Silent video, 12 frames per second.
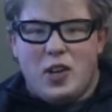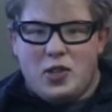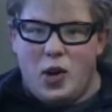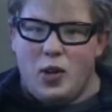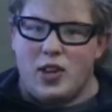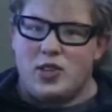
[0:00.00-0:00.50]

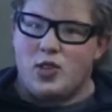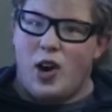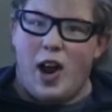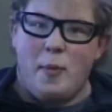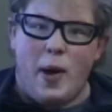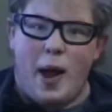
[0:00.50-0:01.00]
so let's
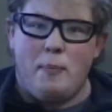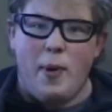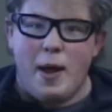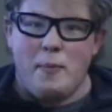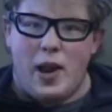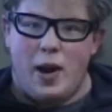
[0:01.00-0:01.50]
try out my
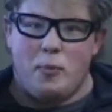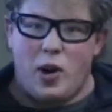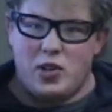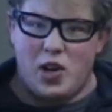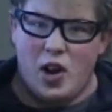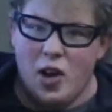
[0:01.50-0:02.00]
Batman
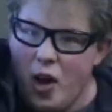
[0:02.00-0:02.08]
impression.